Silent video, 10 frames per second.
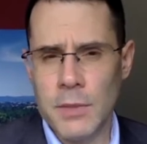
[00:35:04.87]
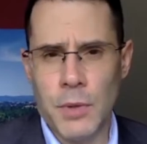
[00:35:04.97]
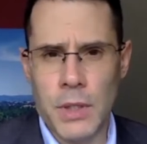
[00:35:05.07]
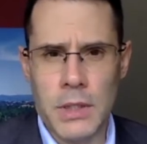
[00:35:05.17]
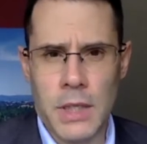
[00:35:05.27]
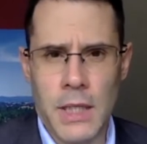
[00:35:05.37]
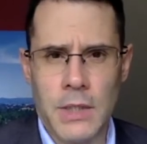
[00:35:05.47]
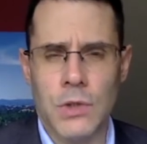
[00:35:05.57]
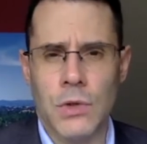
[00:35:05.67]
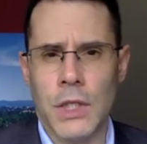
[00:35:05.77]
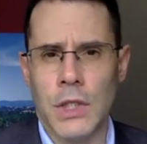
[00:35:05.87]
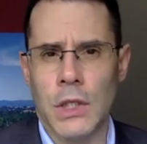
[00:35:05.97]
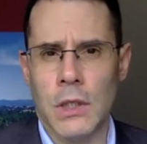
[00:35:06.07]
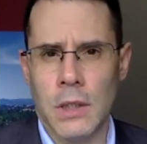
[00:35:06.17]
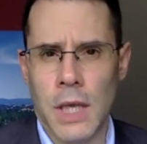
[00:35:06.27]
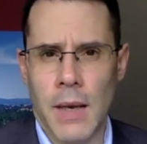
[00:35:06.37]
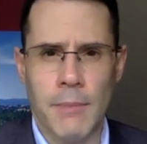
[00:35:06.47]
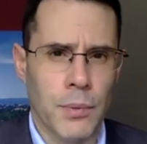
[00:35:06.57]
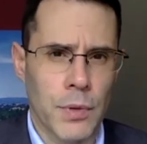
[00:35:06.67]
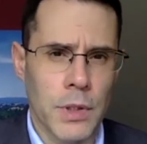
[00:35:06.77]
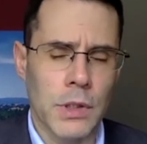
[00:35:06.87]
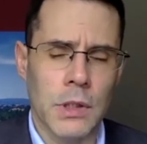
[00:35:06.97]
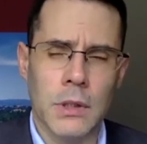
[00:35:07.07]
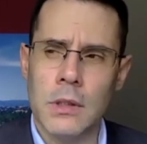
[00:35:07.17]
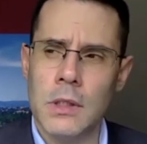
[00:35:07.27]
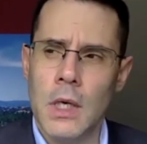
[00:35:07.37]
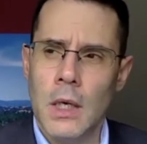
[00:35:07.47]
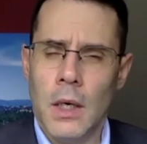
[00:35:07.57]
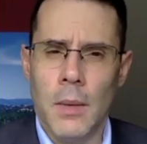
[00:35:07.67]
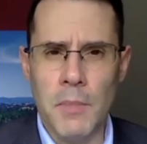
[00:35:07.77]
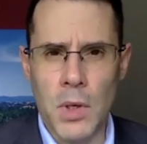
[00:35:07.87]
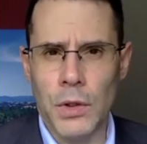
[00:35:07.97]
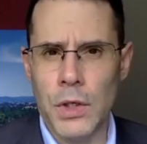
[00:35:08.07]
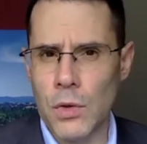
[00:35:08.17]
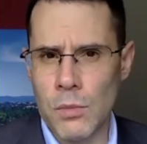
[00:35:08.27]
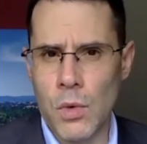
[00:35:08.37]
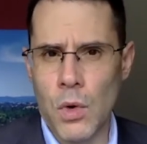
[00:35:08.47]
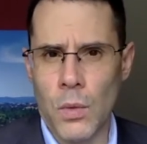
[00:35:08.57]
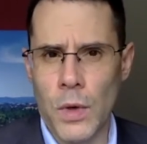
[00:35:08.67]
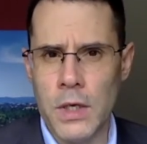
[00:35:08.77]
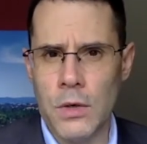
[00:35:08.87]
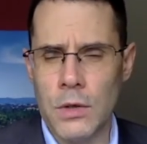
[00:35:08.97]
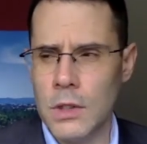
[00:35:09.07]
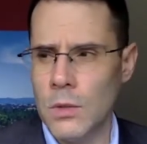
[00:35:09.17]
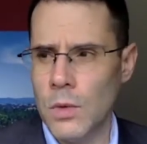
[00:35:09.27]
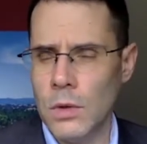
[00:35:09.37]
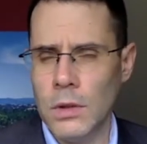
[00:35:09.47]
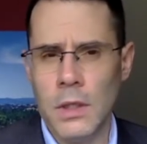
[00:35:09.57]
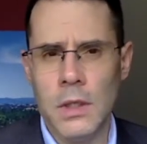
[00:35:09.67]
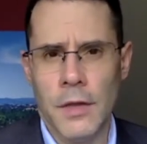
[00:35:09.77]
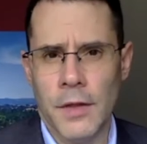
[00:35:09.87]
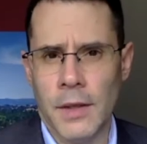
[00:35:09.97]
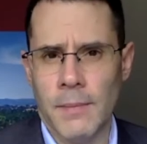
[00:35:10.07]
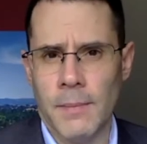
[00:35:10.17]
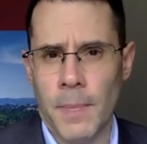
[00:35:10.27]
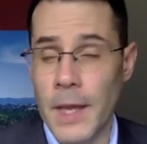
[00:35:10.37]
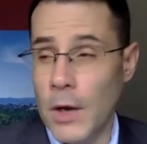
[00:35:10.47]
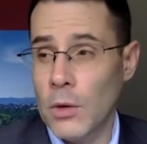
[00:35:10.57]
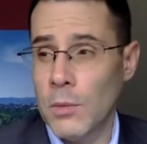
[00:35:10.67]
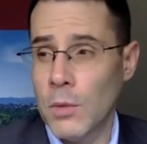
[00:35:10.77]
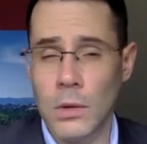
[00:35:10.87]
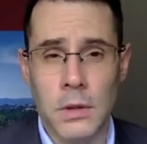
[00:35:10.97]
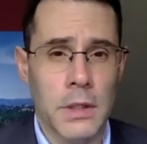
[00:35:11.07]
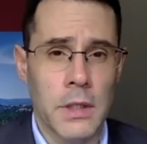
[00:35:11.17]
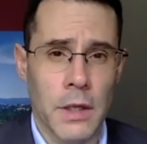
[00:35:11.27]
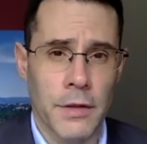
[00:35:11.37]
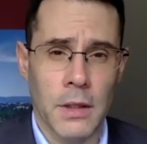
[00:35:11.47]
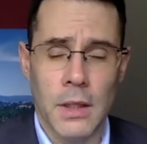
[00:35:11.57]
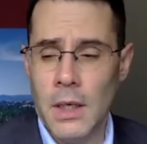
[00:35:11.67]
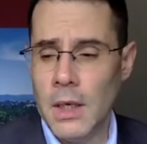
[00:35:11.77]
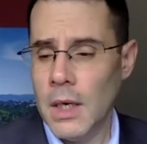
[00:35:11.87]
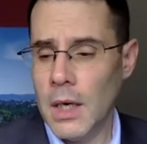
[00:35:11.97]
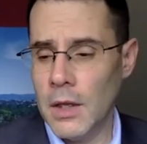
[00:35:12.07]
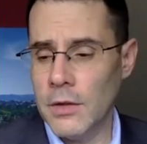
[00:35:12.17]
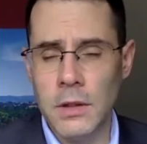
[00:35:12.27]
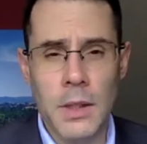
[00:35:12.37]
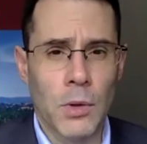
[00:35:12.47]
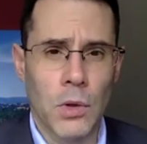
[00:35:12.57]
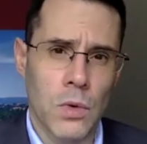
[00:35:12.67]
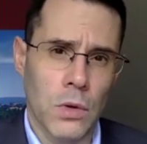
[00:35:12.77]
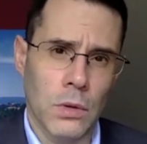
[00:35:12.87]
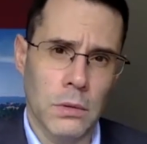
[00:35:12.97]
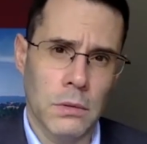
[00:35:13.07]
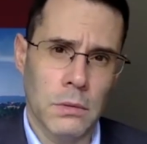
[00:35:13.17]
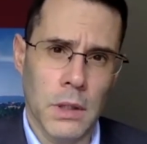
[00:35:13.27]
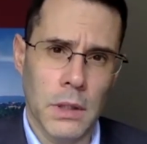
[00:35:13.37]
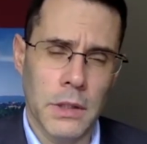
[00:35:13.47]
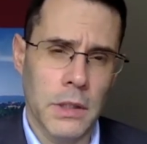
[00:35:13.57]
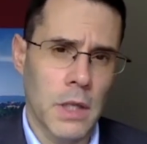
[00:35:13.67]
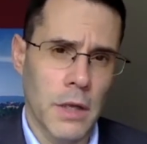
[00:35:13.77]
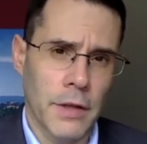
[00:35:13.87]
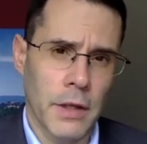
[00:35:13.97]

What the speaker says: into concentration camp prisons 1 million or more Uyghurs, and the world did nothing. The Arab world did nothing. The liberal world did nothing.